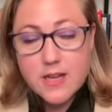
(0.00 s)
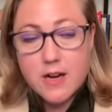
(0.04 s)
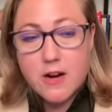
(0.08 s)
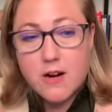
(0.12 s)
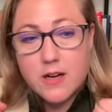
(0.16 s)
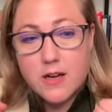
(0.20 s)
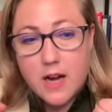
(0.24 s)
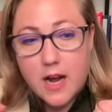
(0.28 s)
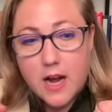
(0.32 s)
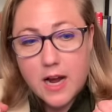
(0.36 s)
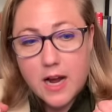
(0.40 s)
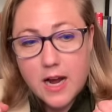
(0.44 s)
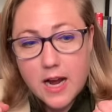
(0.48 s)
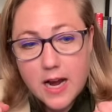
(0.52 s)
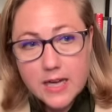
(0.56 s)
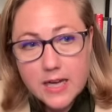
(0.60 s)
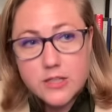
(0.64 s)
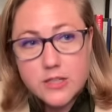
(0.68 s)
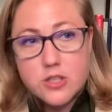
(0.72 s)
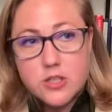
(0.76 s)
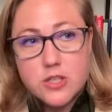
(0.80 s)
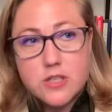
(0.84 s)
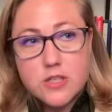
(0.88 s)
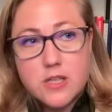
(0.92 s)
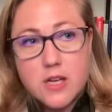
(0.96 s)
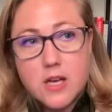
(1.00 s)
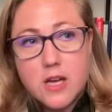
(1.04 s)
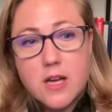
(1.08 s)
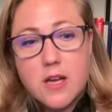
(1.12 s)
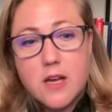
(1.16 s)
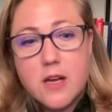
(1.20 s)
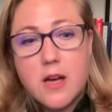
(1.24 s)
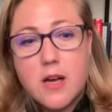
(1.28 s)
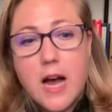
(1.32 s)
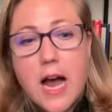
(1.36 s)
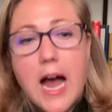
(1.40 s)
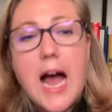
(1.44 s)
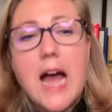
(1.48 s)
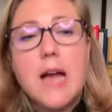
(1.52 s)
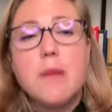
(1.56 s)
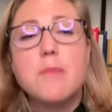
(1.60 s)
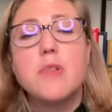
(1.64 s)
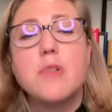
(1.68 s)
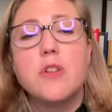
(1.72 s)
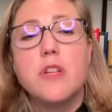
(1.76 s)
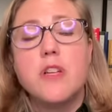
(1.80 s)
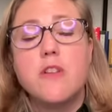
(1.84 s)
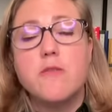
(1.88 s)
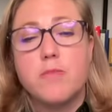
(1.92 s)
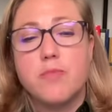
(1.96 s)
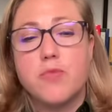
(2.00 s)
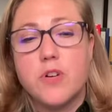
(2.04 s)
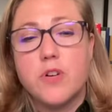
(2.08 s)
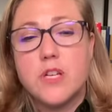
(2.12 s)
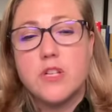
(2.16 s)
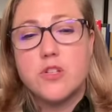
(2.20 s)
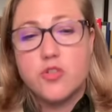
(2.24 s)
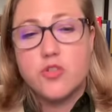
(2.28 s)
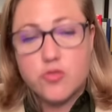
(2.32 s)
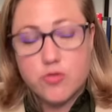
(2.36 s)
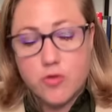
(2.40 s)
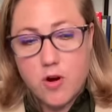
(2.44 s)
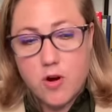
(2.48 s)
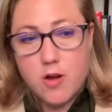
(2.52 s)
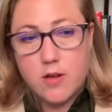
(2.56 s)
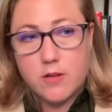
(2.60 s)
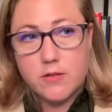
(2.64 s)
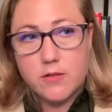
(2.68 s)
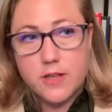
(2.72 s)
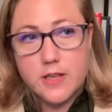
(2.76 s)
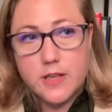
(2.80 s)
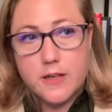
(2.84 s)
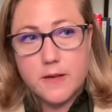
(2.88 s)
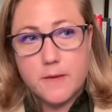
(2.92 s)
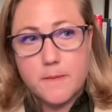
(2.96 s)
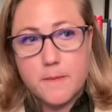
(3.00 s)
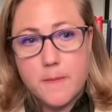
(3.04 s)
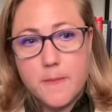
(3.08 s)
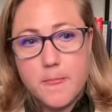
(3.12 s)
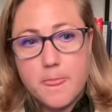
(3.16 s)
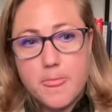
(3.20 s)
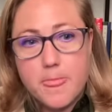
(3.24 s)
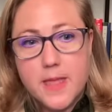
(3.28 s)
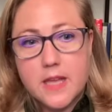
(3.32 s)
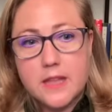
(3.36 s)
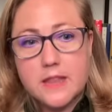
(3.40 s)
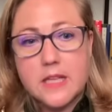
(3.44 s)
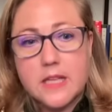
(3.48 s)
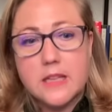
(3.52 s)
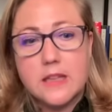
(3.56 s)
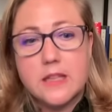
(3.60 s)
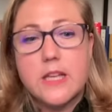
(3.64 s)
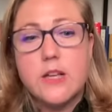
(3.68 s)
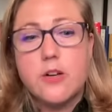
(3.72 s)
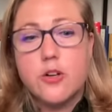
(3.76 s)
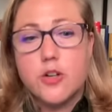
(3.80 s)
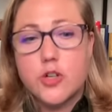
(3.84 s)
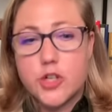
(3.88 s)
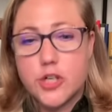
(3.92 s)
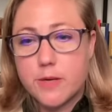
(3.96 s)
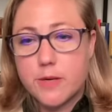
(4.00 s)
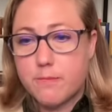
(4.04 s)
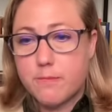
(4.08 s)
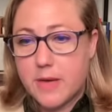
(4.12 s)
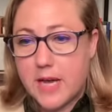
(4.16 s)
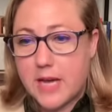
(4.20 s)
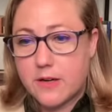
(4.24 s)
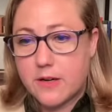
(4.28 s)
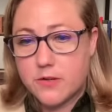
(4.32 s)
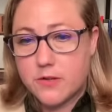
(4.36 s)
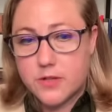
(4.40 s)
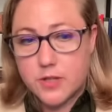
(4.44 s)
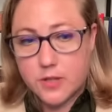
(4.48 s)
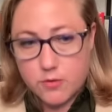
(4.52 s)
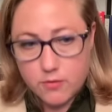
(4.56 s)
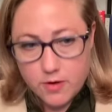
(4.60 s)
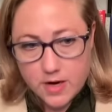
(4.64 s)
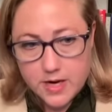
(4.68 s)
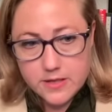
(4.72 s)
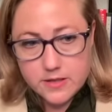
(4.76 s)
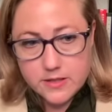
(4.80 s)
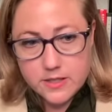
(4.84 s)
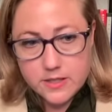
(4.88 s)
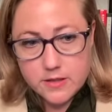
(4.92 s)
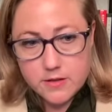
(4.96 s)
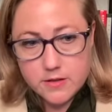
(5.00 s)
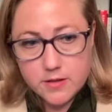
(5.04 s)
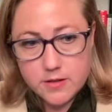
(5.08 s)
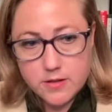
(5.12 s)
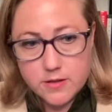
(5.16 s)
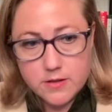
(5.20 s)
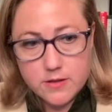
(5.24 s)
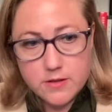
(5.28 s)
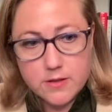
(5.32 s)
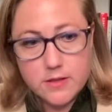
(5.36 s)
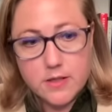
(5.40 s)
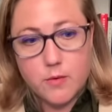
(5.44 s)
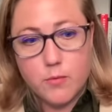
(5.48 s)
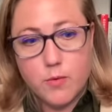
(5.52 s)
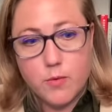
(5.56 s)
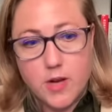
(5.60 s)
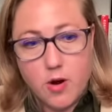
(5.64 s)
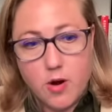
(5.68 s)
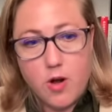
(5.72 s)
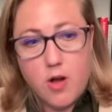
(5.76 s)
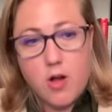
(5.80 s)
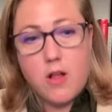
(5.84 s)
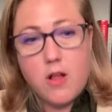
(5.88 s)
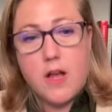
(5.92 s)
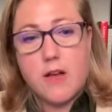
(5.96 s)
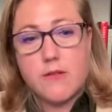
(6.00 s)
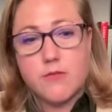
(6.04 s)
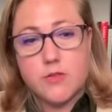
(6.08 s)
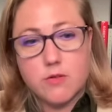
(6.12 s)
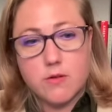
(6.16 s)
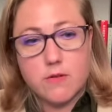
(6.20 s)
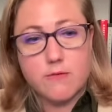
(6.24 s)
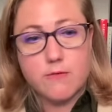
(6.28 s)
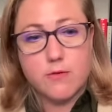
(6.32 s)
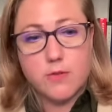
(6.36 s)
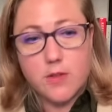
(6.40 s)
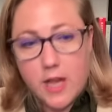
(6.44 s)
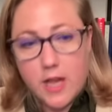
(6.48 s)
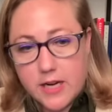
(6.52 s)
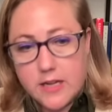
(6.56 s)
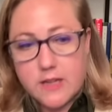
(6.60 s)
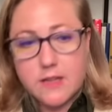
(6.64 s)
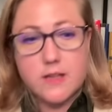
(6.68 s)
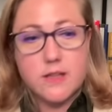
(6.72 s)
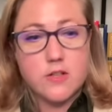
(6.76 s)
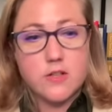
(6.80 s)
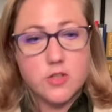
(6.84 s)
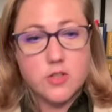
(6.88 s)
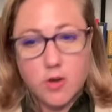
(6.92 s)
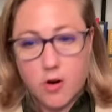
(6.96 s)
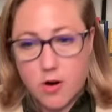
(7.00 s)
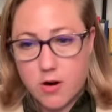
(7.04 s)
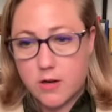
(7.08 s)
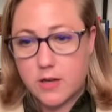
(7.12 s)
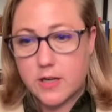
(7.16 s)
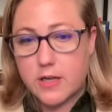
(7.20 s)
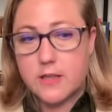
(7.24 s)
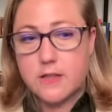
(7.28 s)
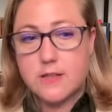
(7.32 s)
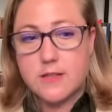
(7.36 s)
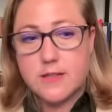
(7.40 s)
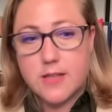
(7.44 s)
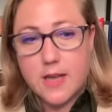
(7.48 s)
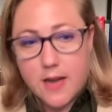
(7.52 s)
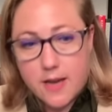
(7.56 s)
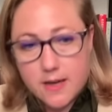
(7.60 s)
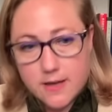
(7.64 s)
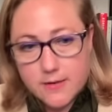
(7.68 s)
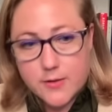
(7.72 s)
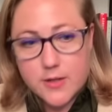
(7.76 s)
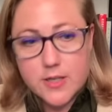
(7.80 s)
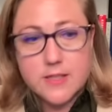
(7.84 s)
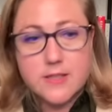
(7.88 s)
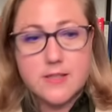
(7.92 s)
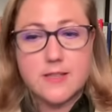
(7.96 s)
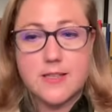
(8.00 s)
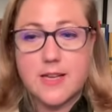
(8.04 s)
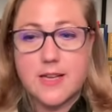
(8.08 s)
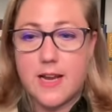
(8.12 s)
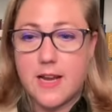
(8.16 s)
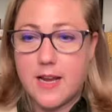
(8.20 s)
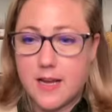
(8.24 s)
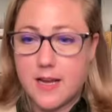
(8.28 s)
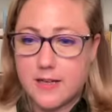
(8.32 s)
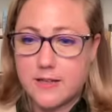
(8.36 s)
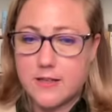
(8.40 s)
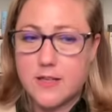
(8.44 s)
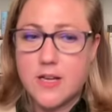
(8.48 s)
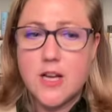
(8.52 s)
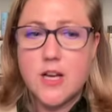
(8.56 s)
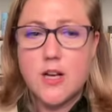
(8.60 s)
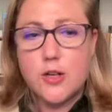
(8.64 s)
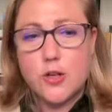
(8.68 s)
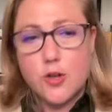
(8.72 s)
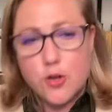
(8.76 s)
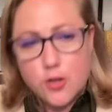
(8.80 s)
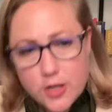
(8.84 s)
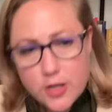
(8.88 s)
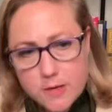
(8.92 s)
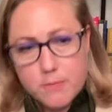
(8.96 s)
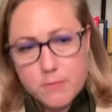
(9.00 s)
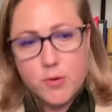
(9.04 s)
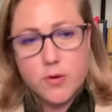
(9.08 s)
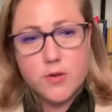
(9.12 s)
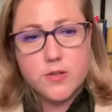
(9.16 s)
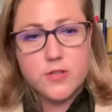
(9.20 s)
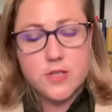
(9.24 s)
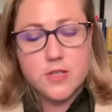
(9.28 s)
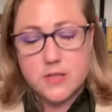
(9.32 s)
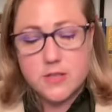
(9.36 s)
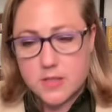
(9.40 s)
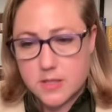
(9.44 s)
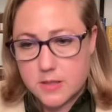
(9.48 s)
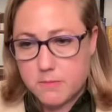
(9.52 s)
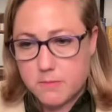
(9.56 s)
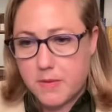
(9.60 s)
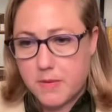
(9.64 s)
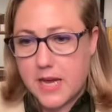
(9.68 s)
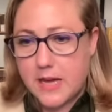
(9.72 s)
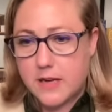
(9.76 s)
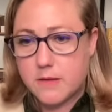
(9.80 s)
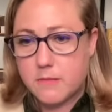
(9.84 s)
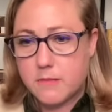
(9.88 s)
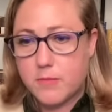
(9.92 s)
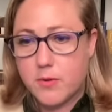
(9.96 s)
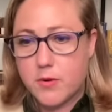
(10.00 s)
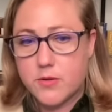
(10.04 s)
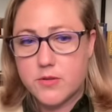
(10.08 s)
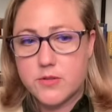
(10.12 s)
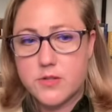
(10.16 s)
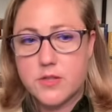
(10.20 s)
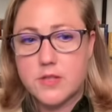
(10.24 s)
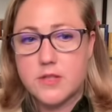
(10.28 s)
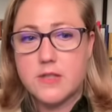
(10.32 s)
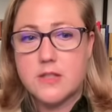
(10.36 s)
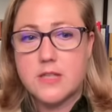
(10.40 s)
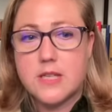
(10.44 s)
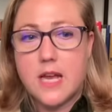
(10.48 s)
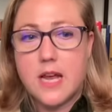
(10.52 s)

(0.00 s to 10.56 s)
And I believe pretty strongly that leadership matters a great deal, that we all have sort of light and dark inside of us, and good impulses and bad impulses.